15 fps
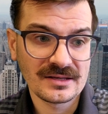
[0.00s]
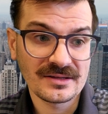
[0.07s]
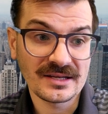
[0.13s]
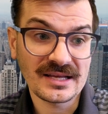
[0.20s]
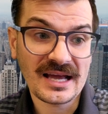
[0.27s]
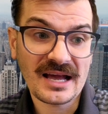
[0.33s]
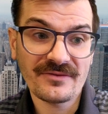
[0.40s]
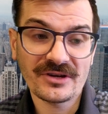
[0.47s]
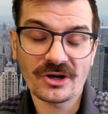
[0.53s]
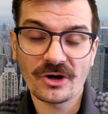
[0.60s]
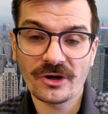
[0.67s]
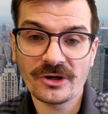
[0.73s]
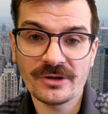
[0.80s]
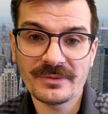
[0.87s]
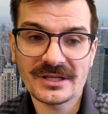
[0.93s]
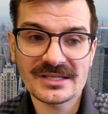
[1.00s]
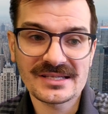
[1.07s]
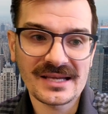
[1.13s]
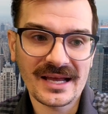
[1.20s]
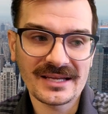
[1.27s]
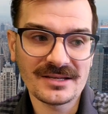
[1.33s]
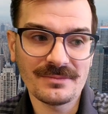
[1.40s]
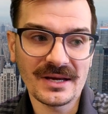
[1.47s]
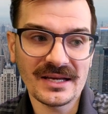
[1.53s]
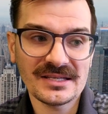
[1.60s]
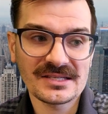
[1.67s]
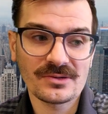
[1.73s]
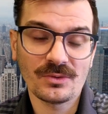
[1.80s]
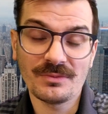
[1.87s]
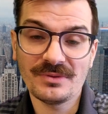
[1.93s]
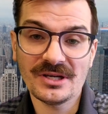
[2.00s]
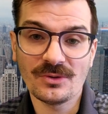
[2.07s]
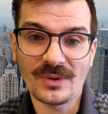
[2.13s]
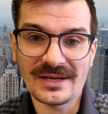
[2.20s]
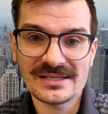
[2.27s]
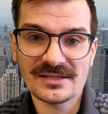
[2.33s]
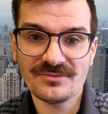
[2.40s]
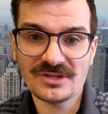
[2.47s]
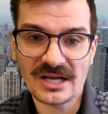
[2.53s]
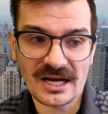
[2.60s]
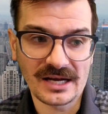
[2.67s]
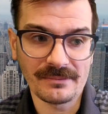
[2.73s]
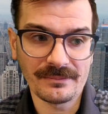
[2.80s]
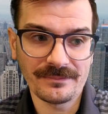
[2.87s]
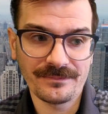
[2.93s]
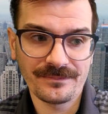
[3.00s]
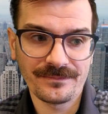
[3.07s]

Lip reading: that having arguments and debates would be a waste of time.